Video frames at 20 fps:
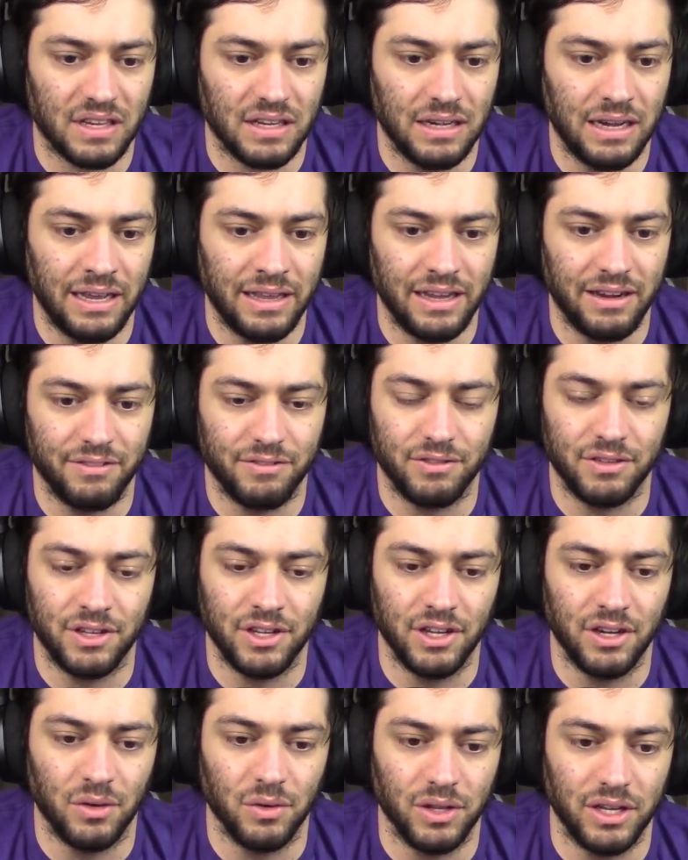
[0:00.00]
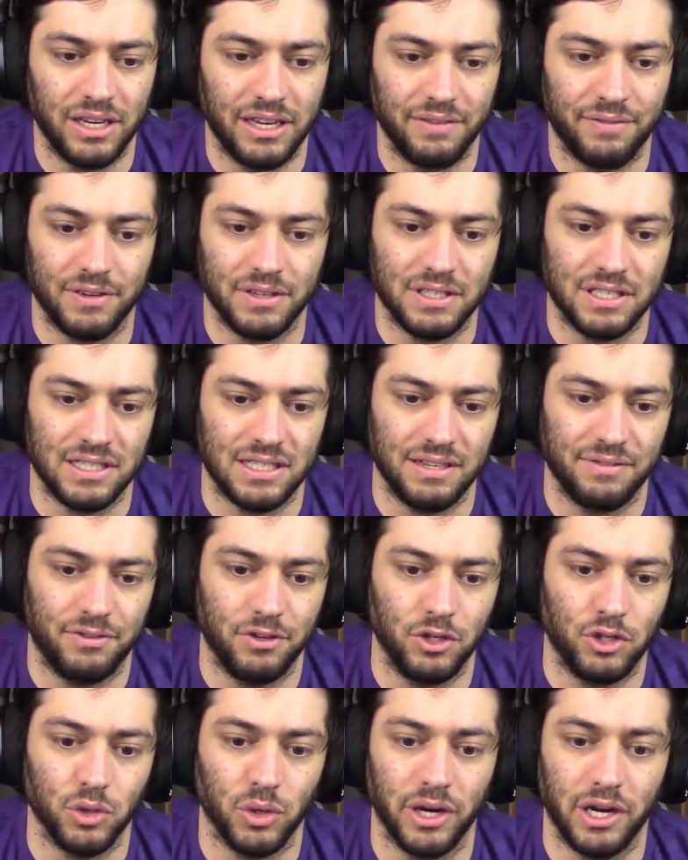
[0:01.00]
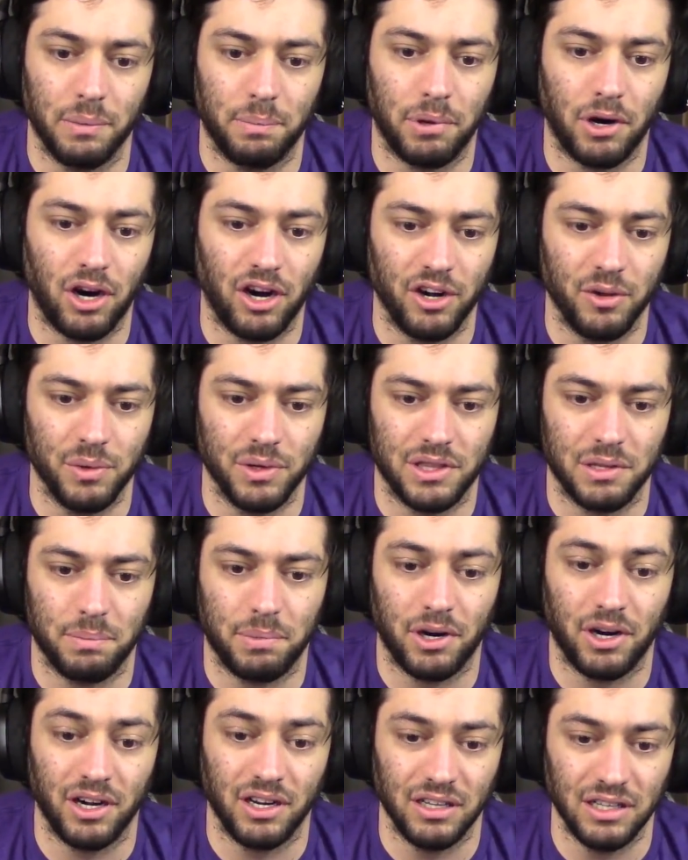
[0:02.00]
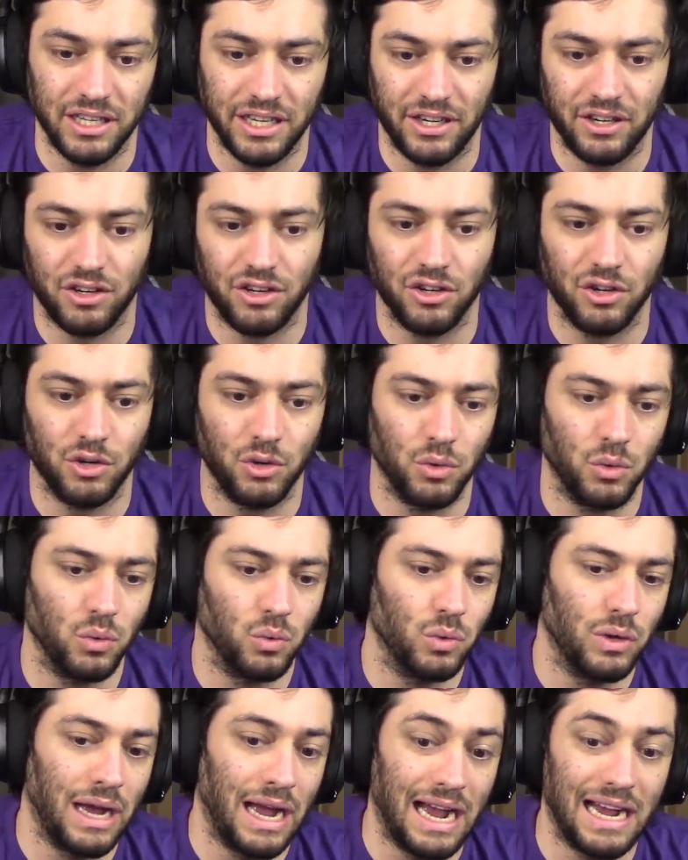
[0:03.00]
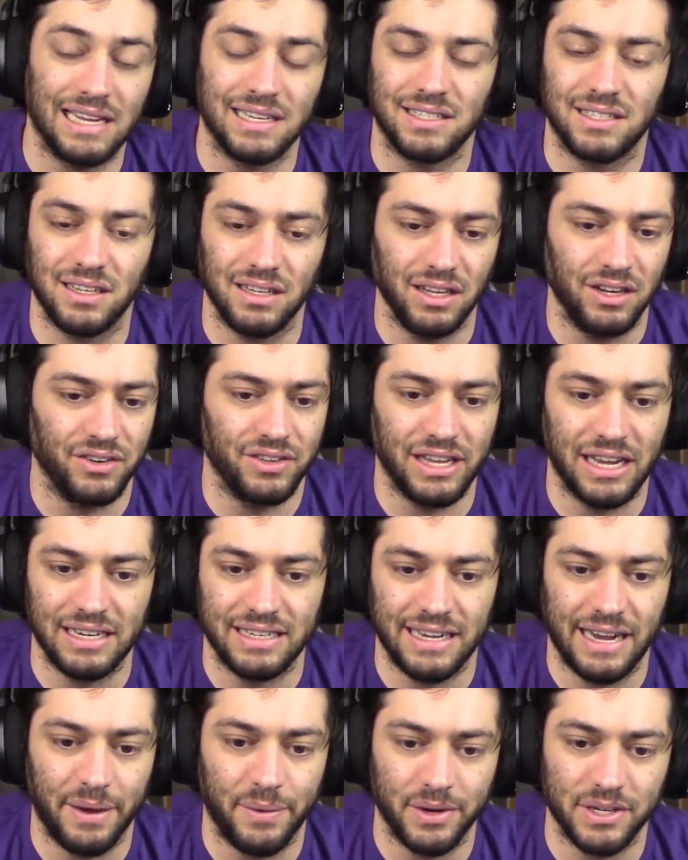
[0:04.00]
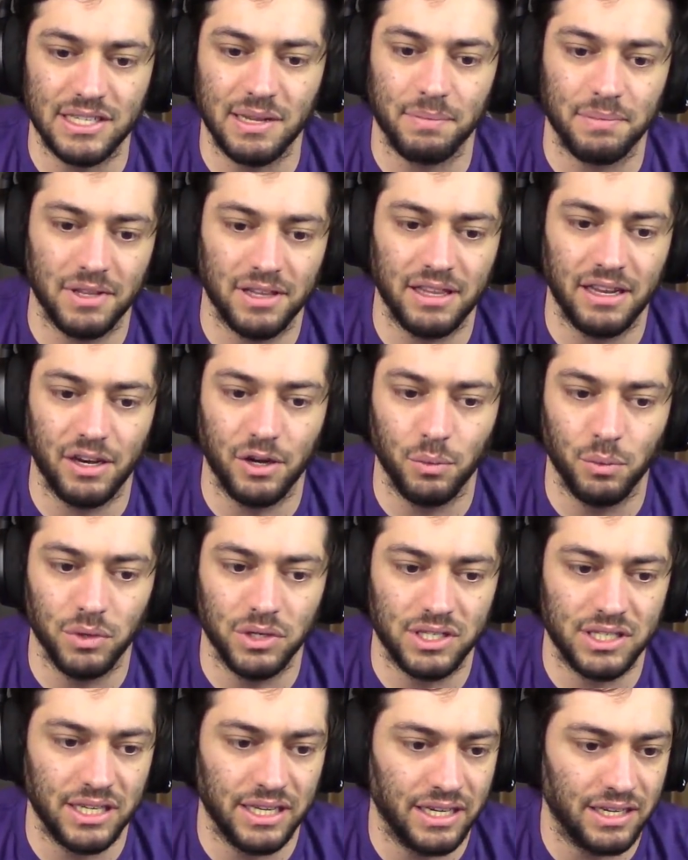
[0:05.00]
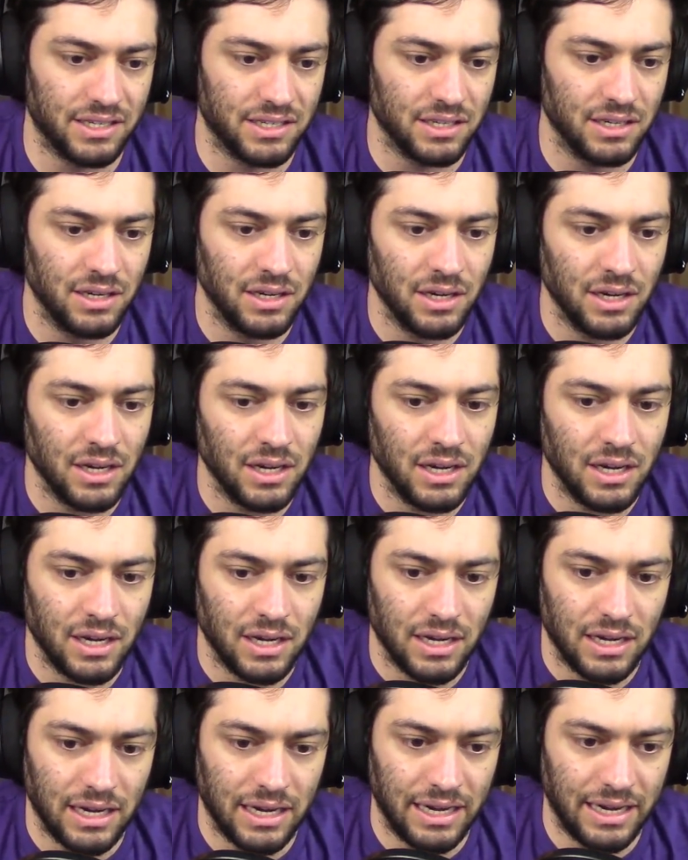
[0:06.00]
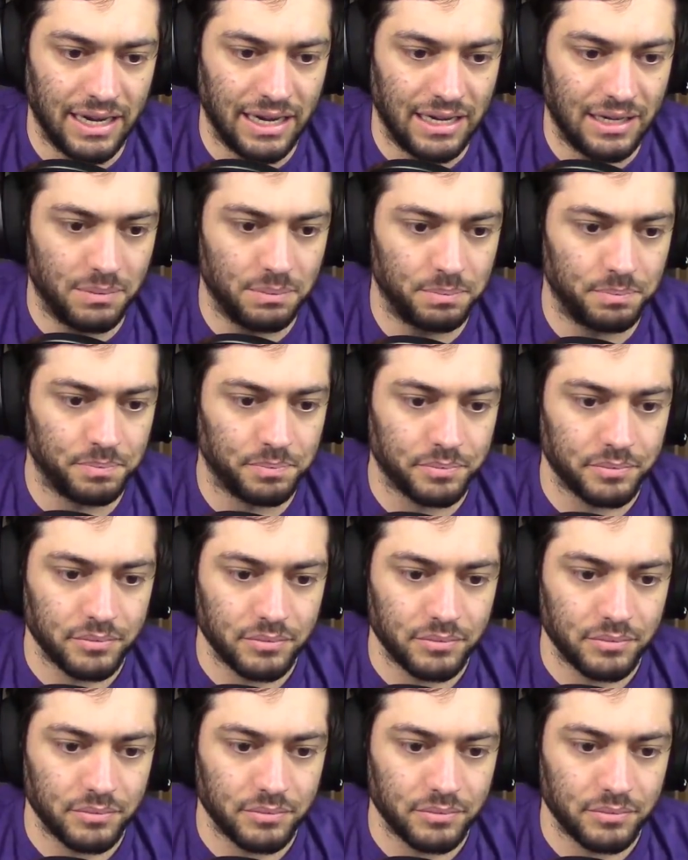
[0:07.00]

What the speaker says: then the only difference is if you join a party with a party leader who has cleared that town or something, then you would see it. Hardcore